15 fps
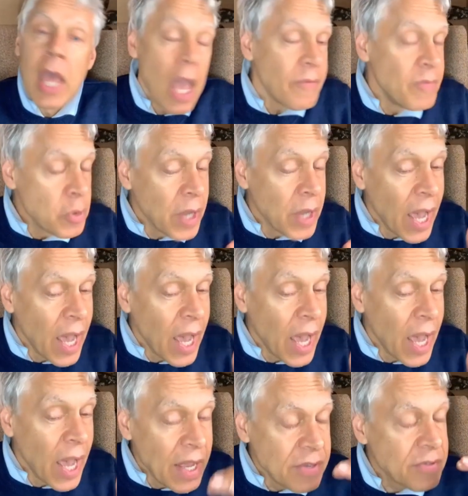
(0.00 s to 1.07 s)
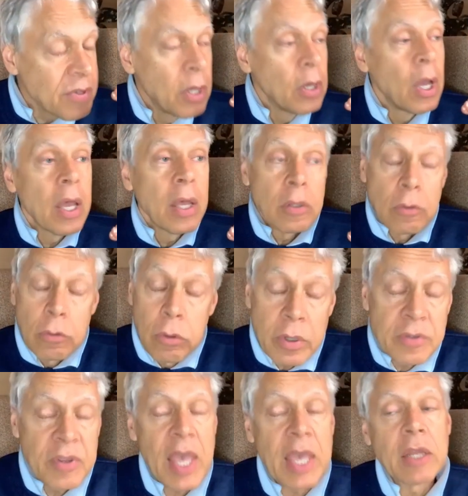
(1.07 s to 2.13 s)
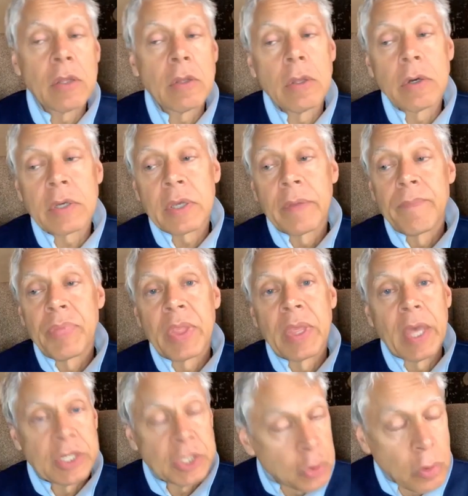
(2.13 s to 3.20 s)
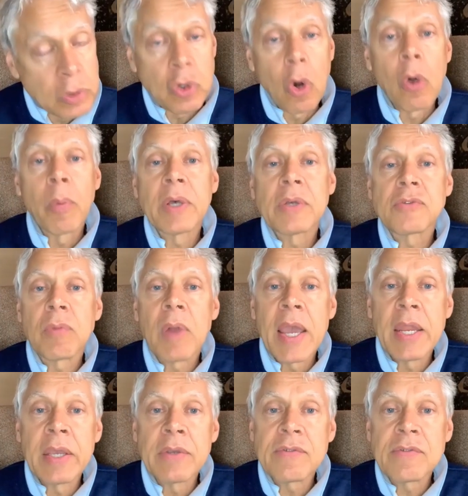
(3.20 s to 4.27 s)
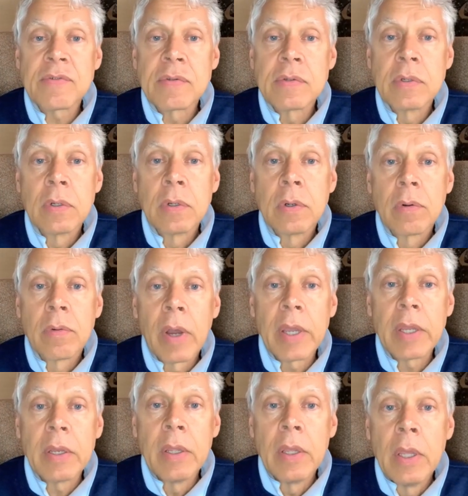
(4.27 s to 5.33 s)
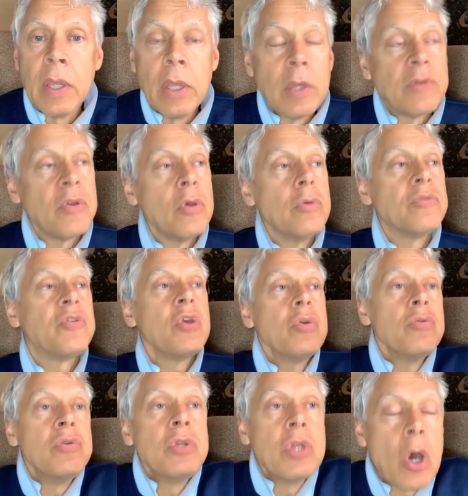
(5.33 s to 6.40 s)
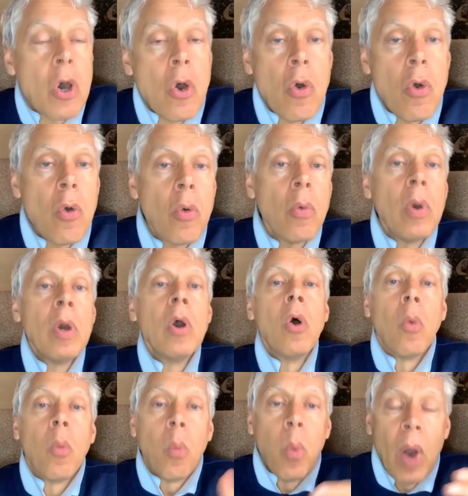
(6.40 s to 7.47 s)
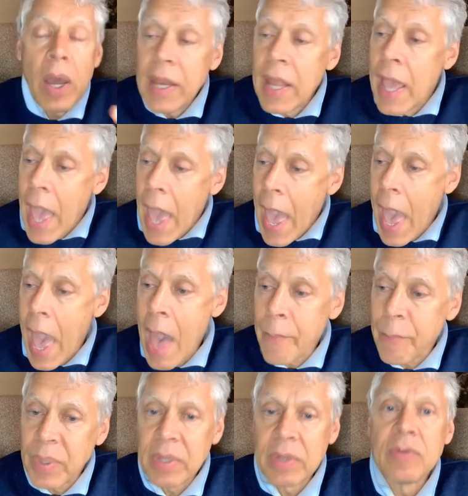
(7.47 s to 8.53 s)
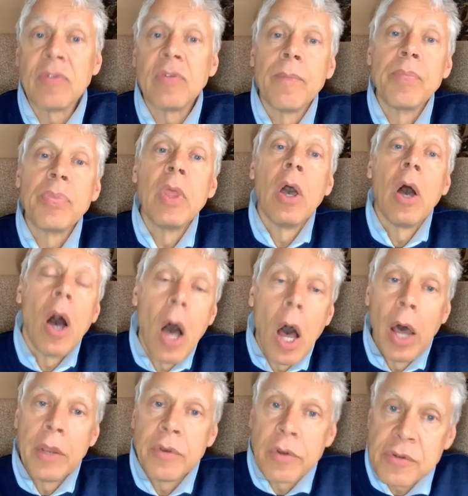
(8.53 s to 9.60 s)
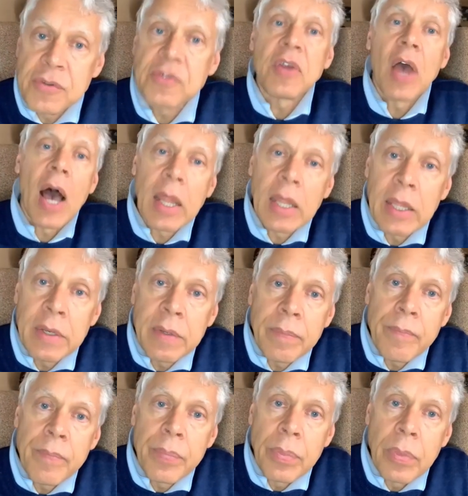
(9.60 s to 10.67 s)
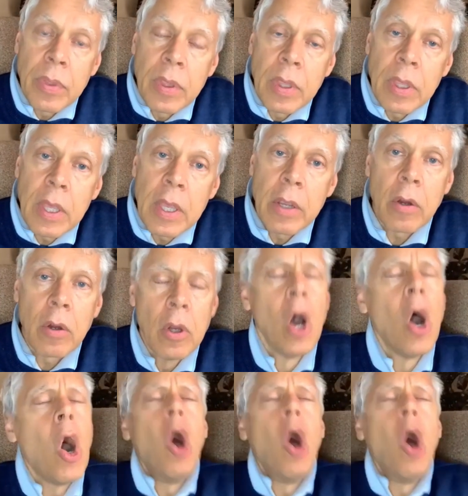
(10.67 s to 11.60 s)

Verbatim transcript: Have you guys looked, taken a look at George Orwell's writings, right? Do you, do you know what happened under Stalin here?